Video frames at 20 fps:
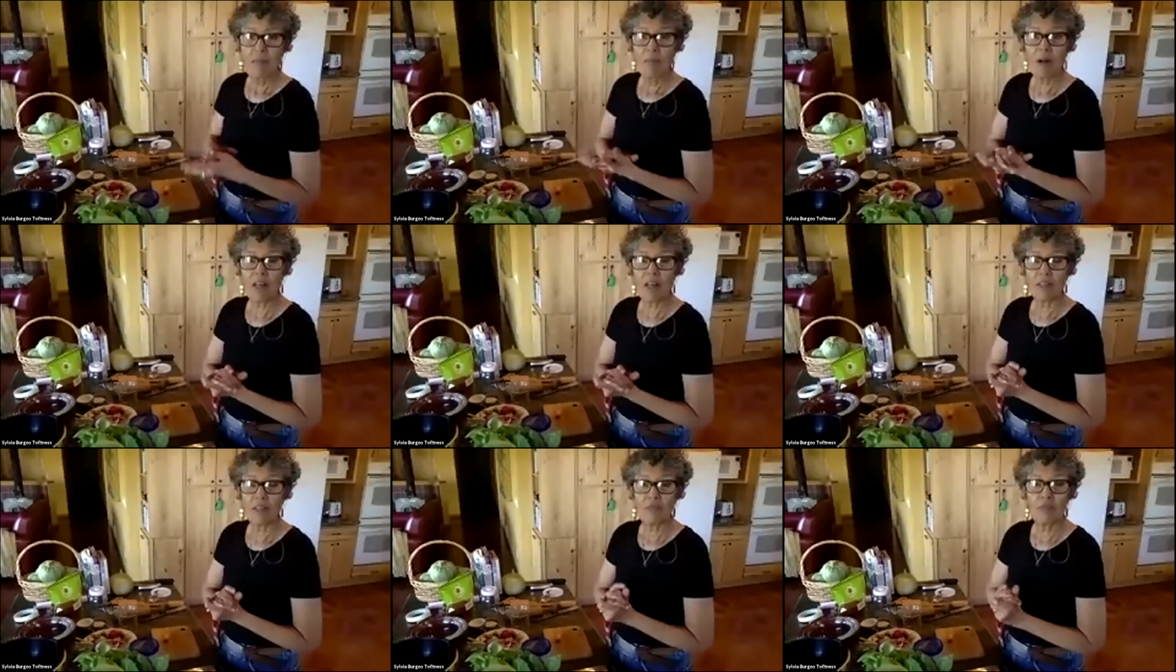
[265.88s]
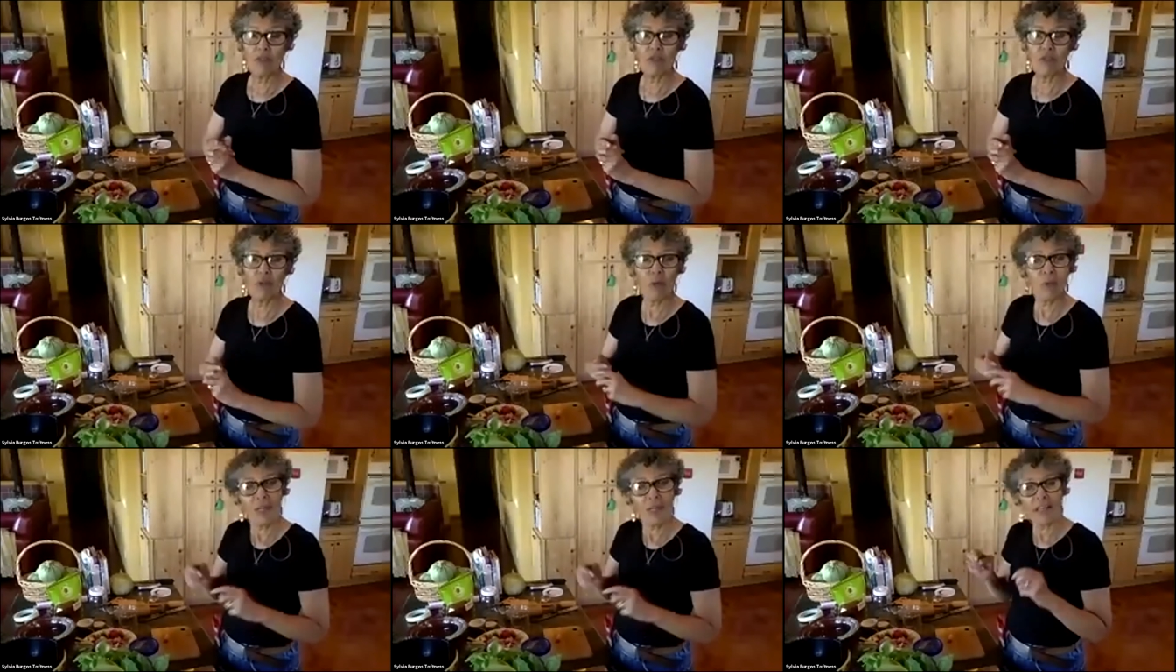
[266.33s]
but
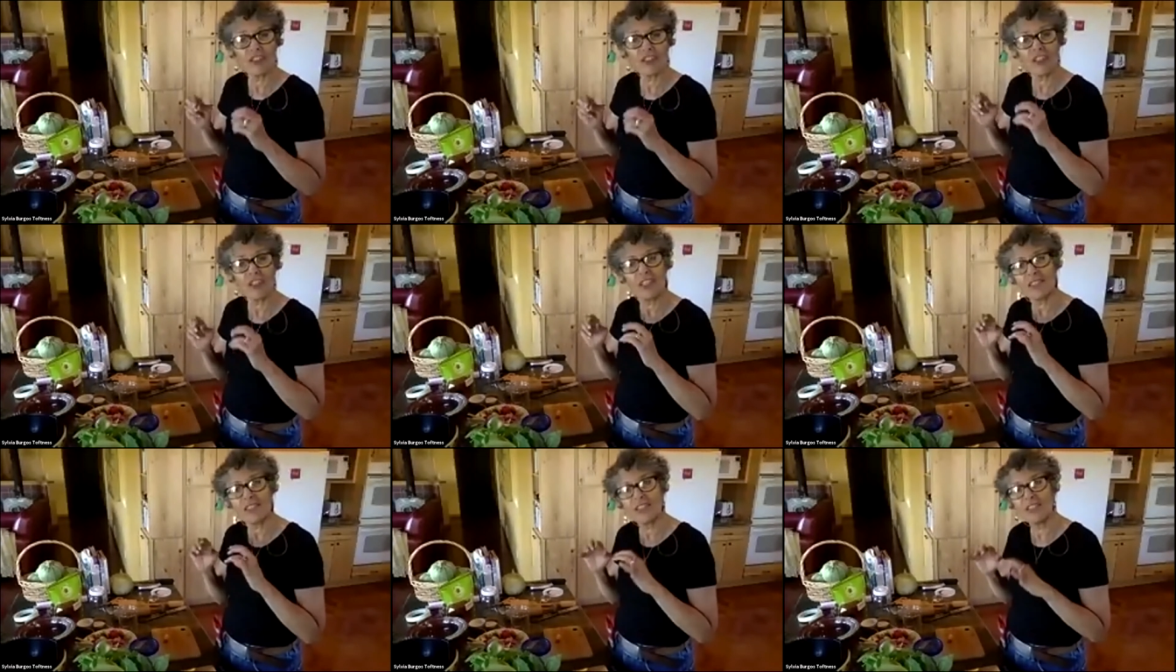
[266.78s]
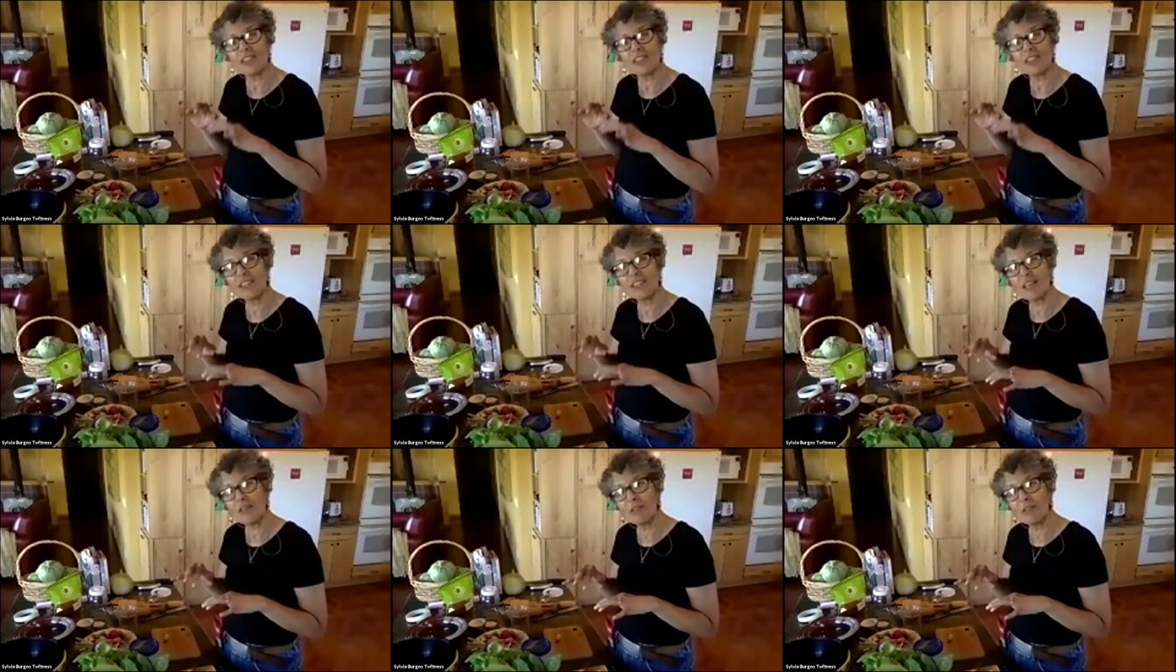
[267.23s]
before we actually get to
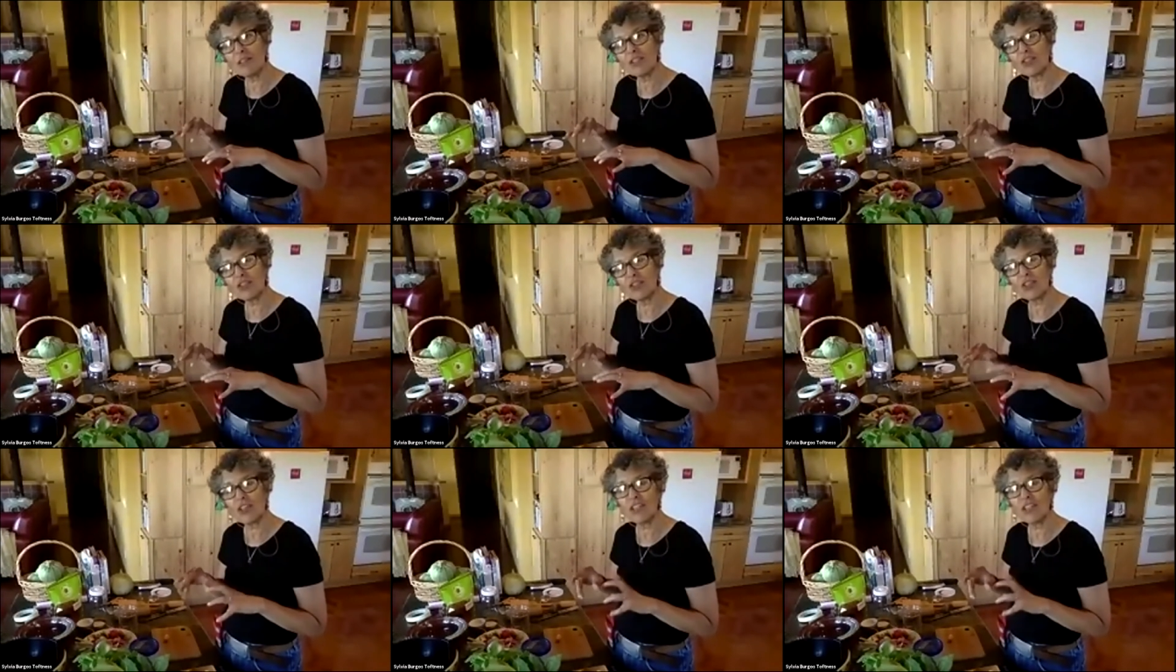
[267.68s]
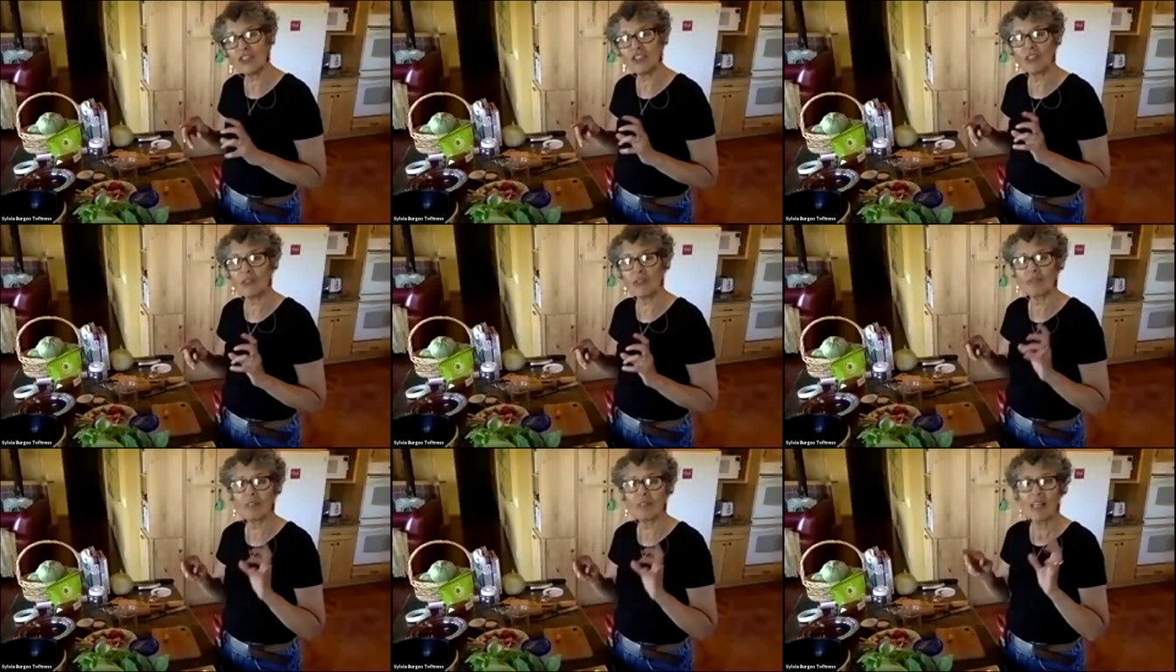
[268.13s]
the
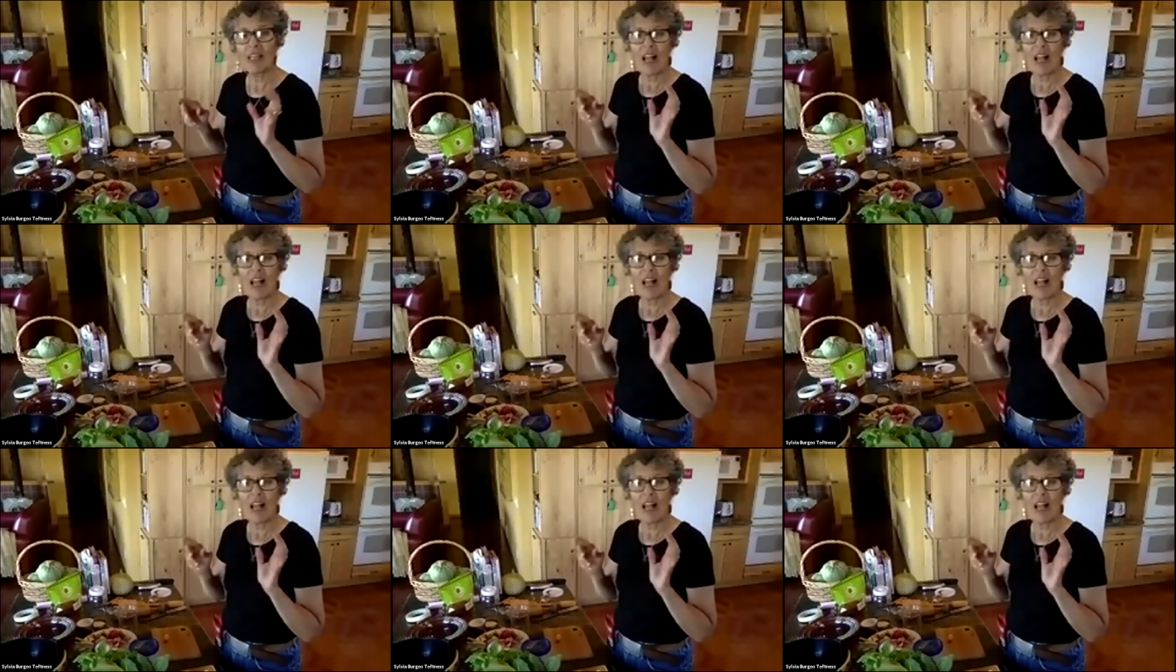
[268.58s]
demonstration,